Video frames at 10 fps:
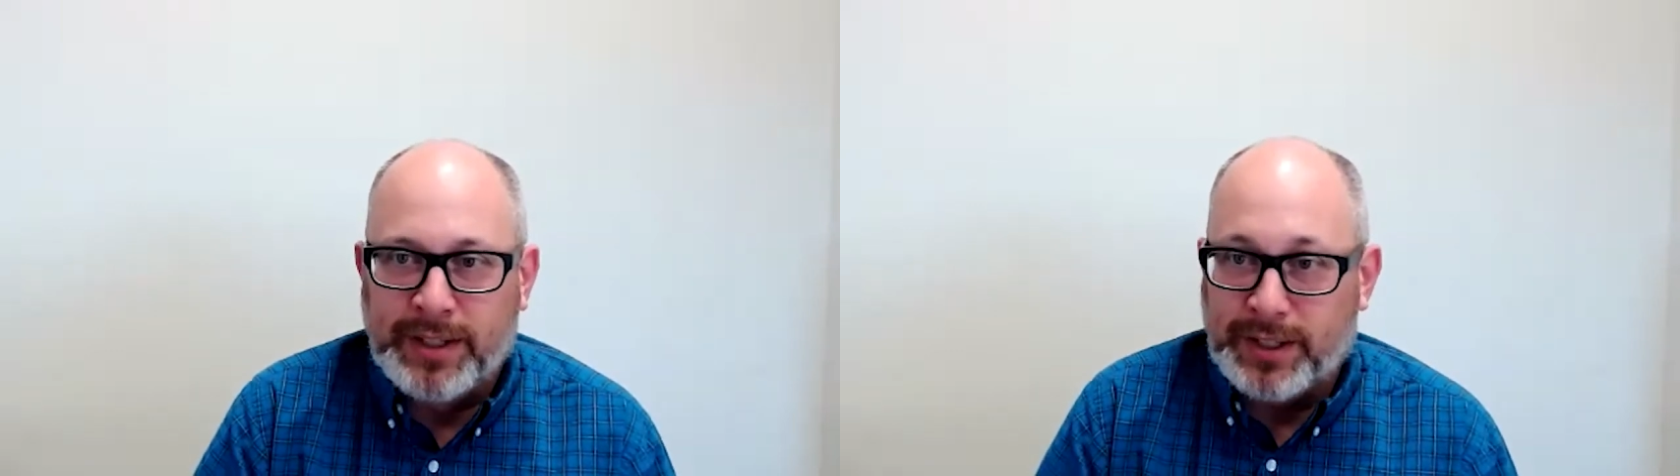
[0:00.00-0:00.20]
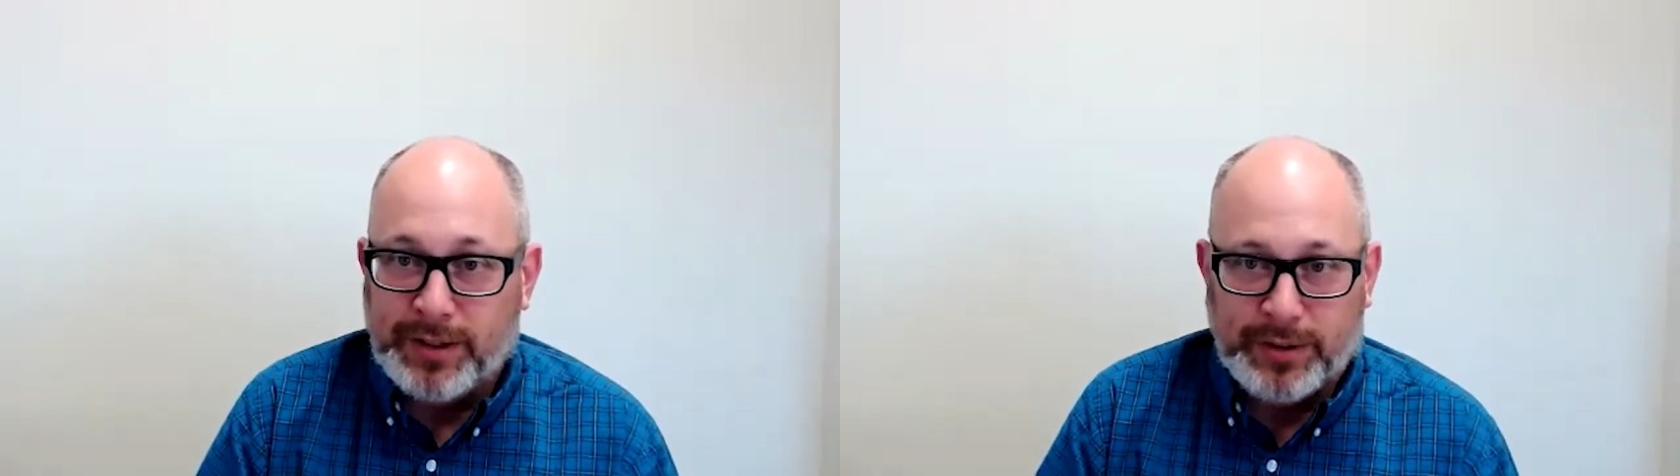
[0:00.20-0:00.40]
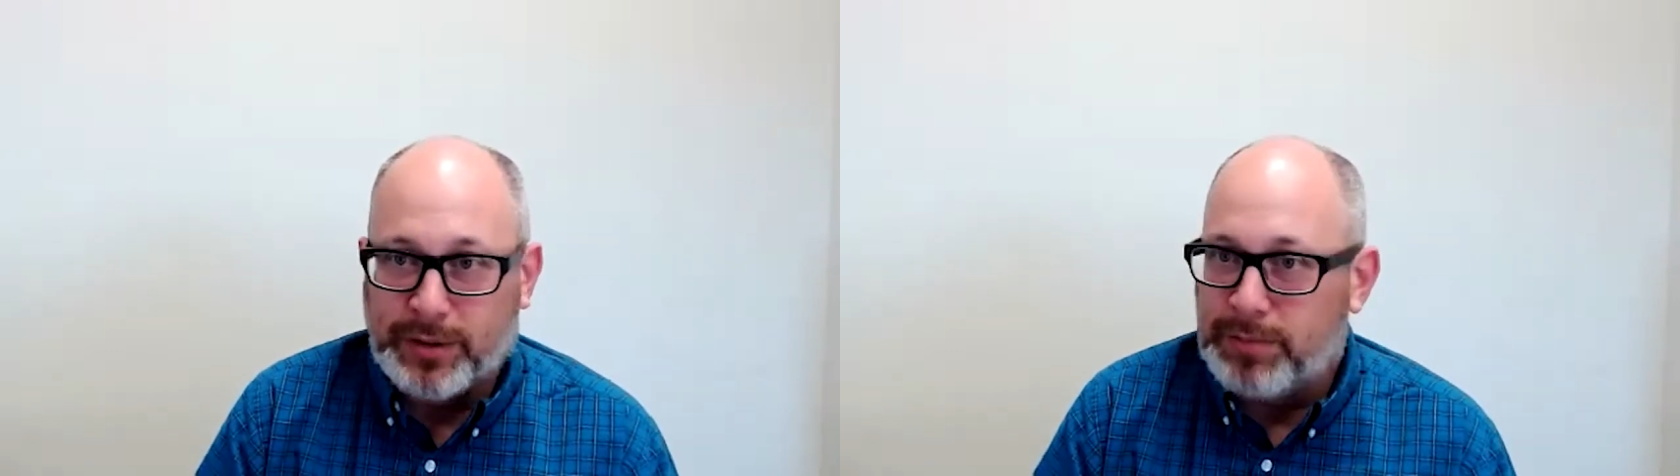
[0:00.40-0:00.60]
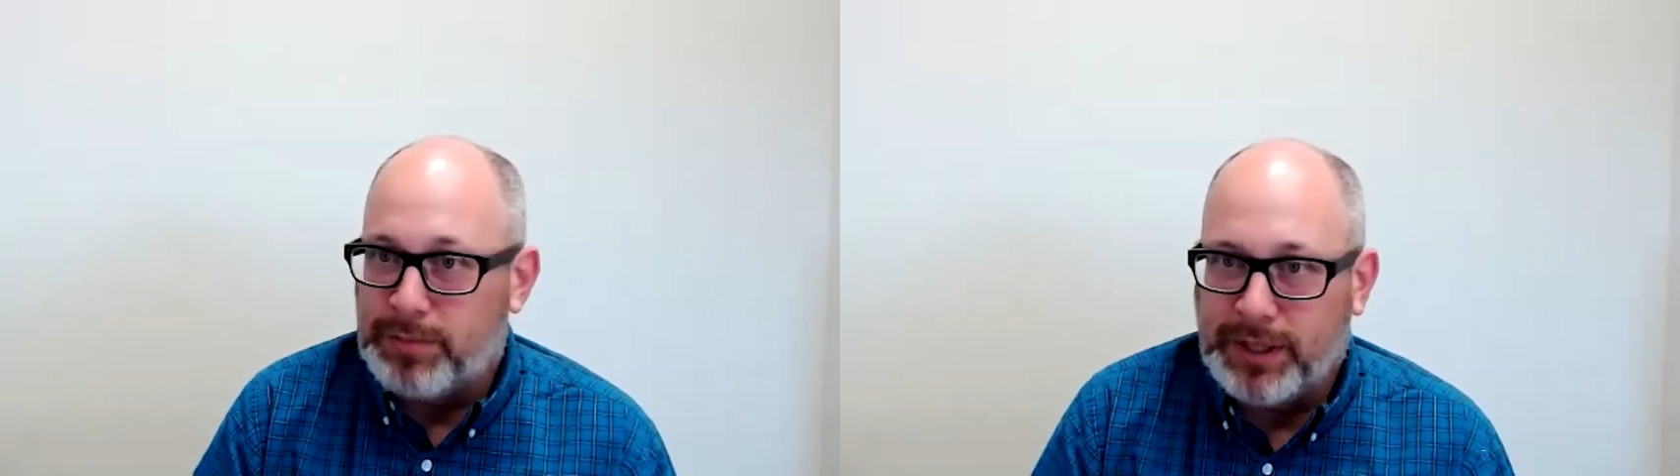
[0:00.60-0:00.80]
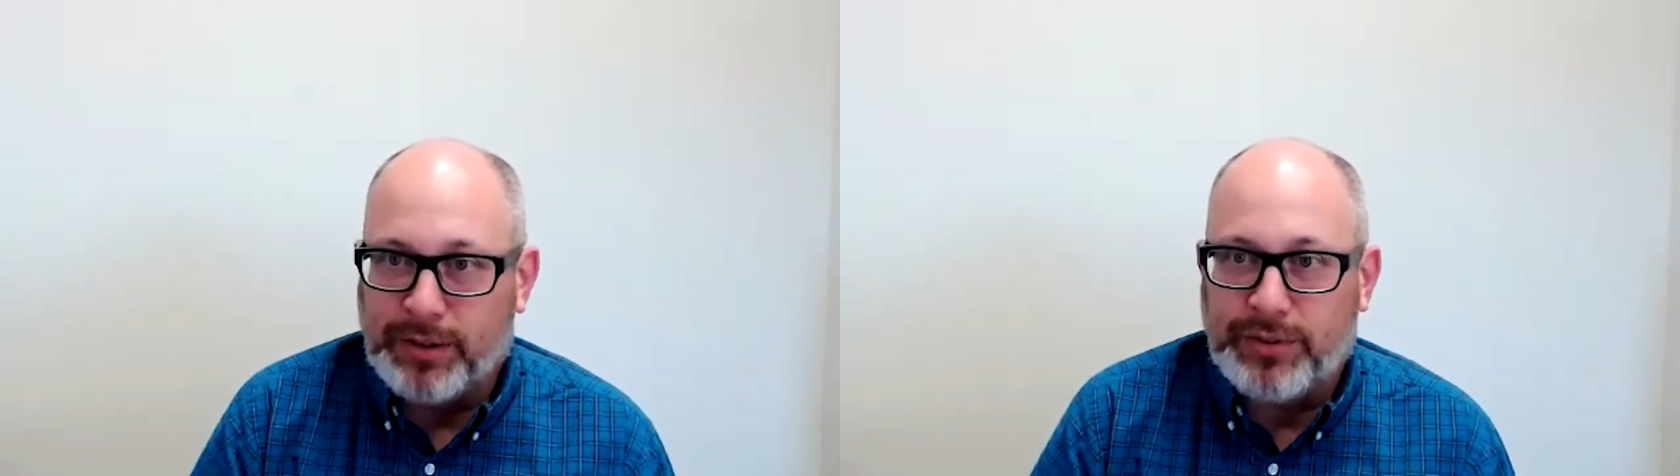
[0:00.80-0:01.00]
their
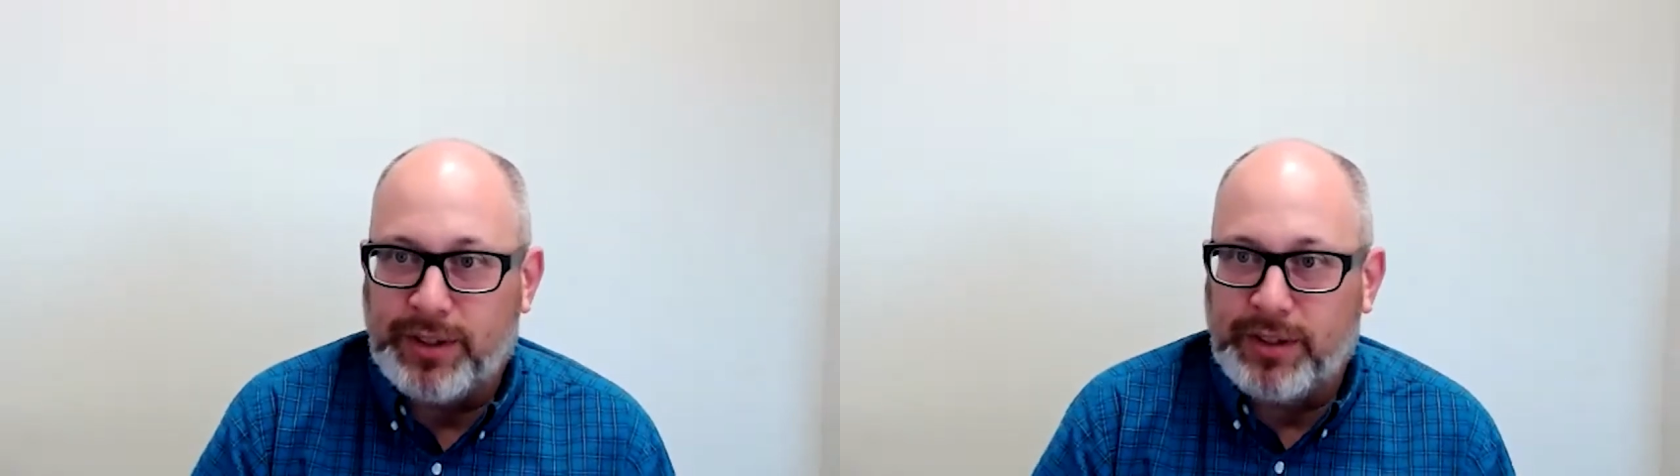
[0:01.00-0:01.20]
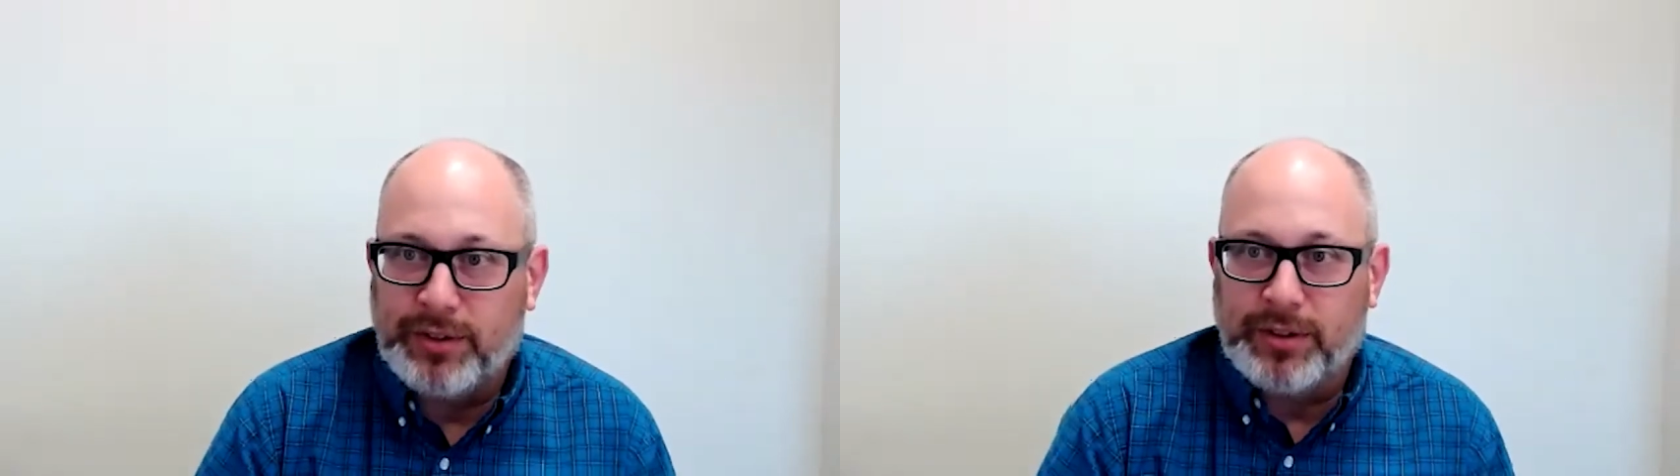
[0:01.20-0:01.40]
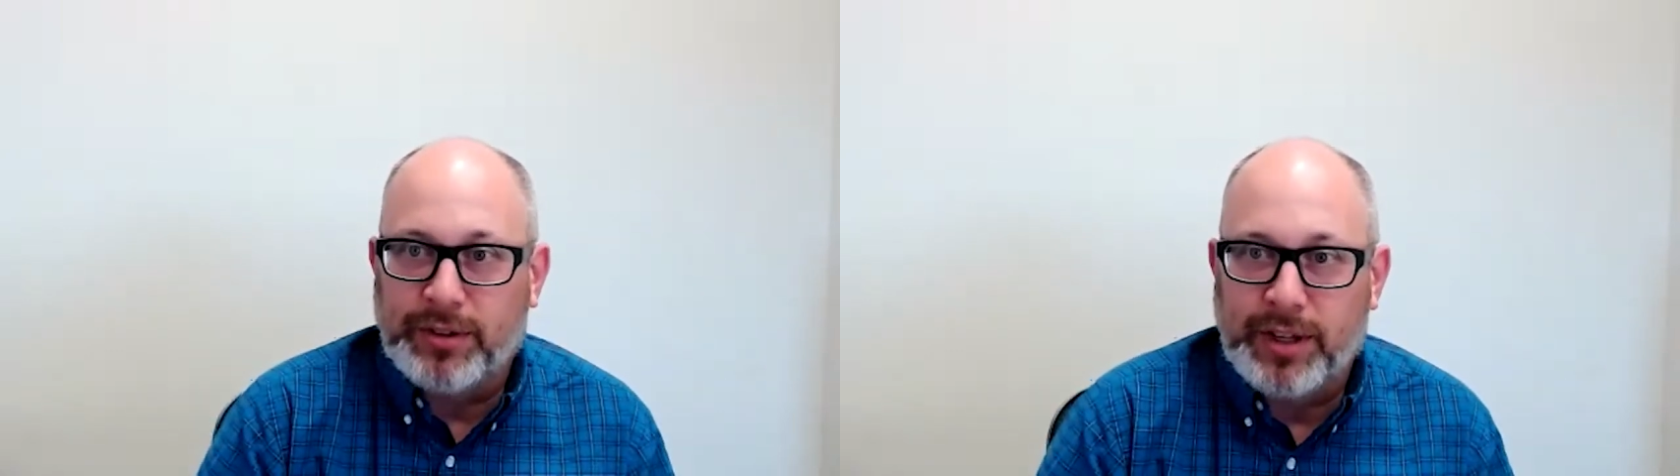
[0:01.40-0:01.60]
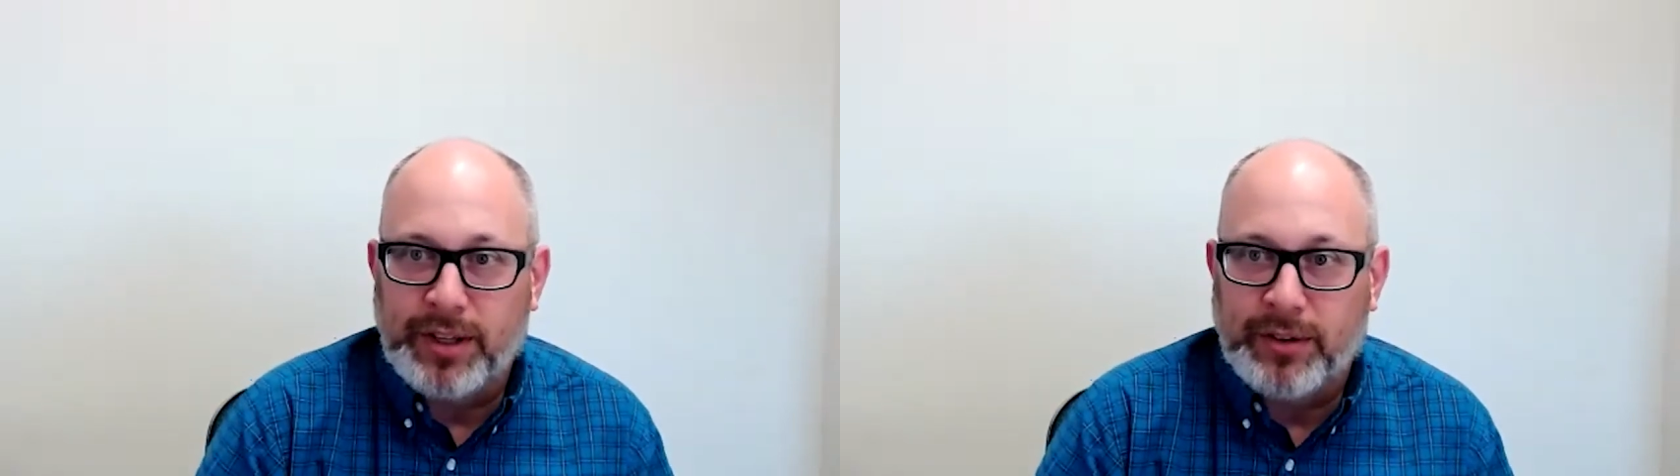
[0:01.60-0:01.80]
PLCs or